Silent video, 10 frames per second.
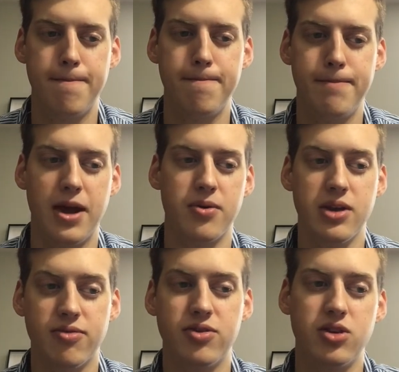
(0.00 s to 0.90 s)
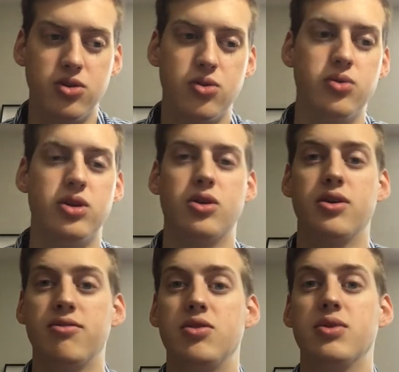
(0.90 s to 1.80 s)
Now, if you
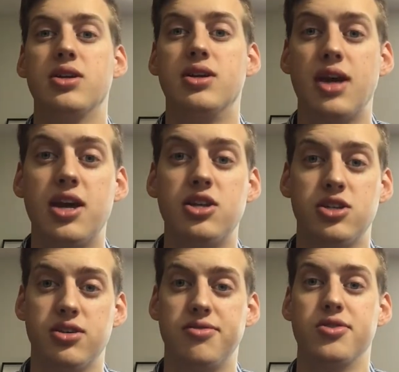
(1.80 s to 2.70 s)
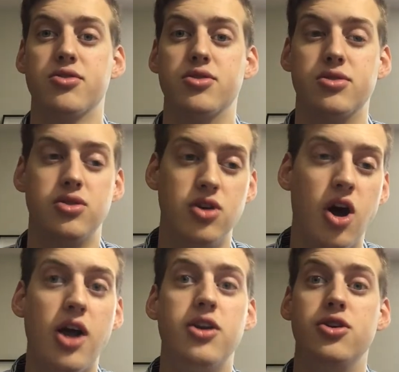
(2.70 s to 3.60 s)
engage in, if you're
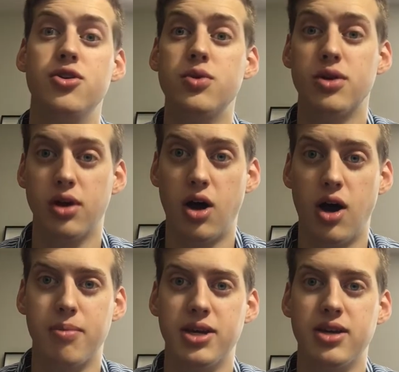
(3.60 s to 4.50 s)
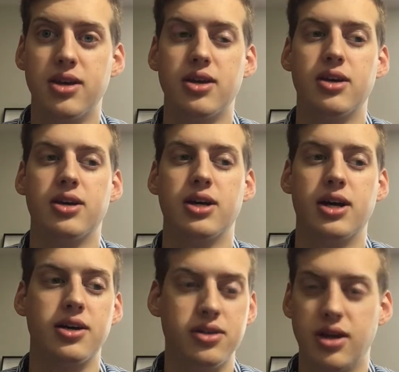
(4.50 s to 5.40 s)
not new to the hobby,
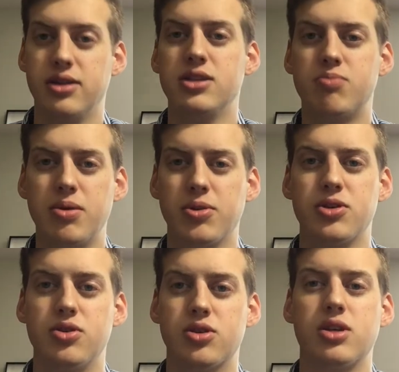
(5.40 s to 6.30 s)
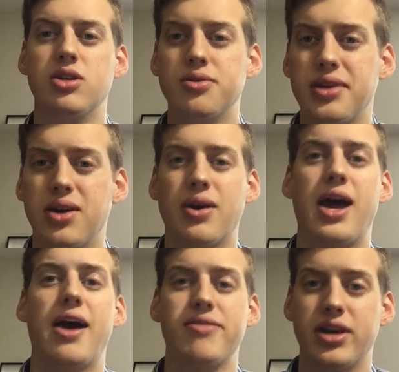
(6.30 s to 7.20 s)
and these people are usually new, they don't
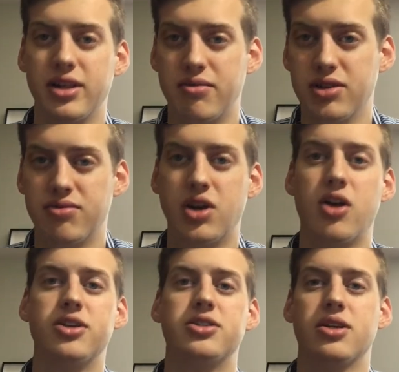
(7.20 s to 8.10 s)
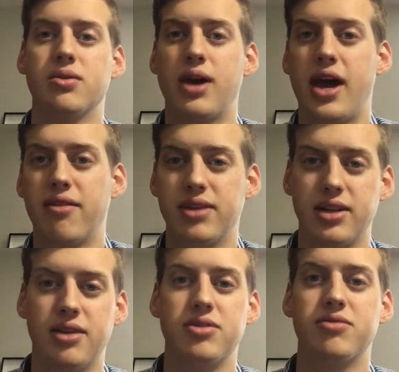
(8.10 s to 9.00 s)
have that level of knowledge, they don't have that
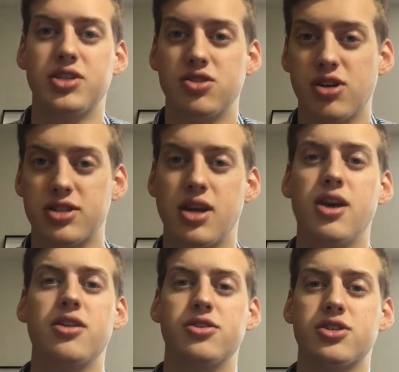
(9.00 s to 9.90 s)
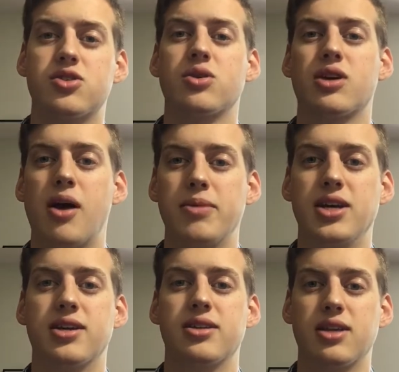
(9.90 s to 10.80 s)
level of interest, they're just sort of coming
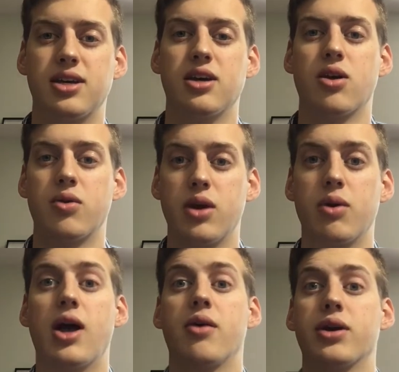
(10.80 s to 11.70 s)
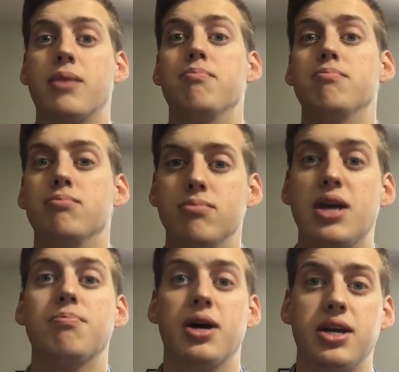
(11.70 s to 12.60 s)
in and thinking, okay, well, how can I
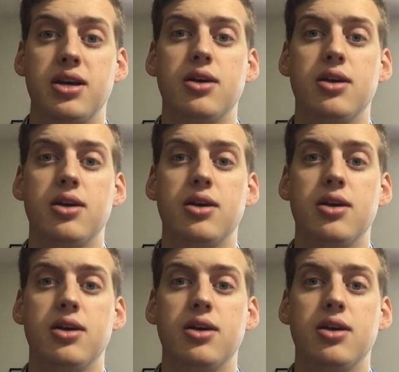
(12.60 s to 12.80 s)
make money?